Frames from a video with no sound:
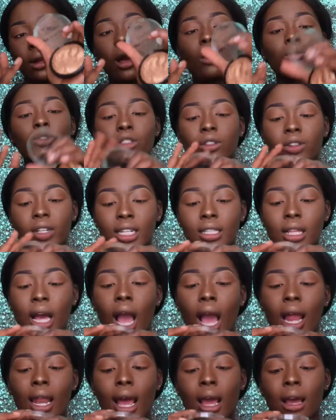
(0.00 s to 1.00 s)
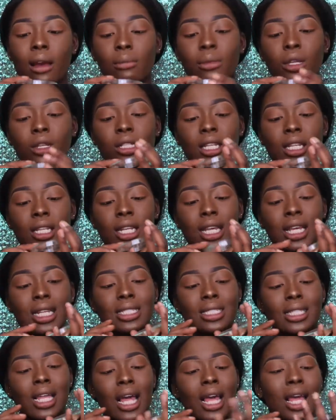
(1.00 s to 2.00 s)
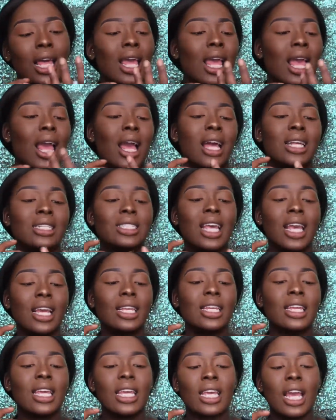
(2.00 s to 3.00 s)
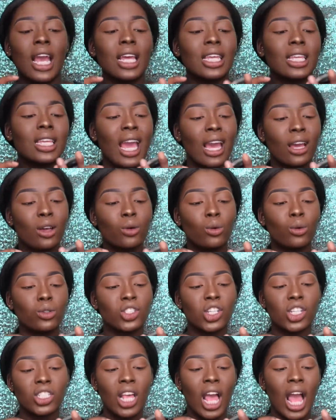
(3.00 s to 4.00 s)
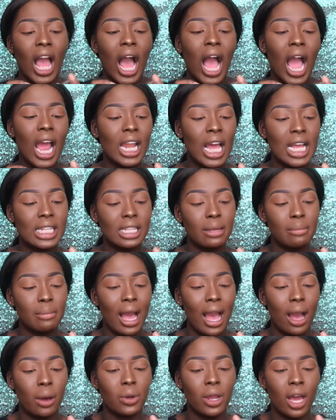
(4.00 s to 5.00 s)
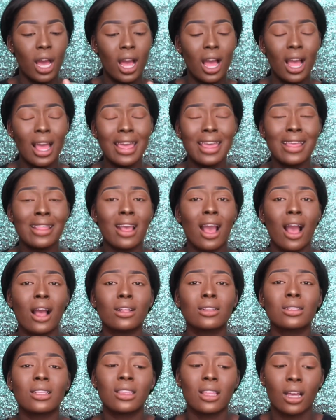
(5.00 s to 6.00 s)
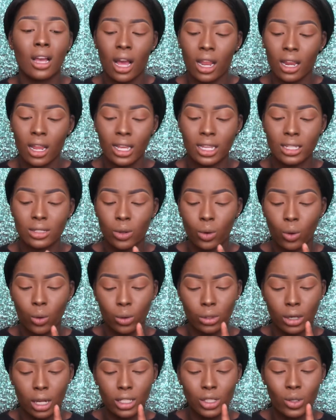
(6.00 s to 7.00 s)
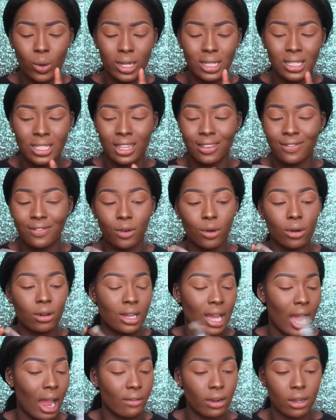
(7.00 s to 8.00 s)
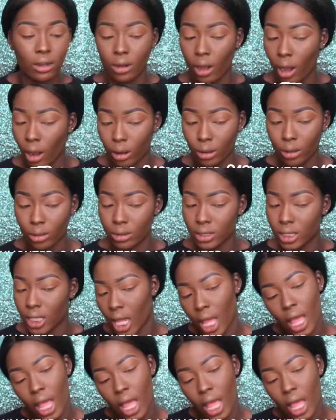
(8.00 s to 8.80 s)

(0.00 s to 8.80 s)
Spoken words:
Oh, sorry. The highlight I'm using is the Technique Get Gorgeous highlighting powder. The color is called 24 Karat Gold.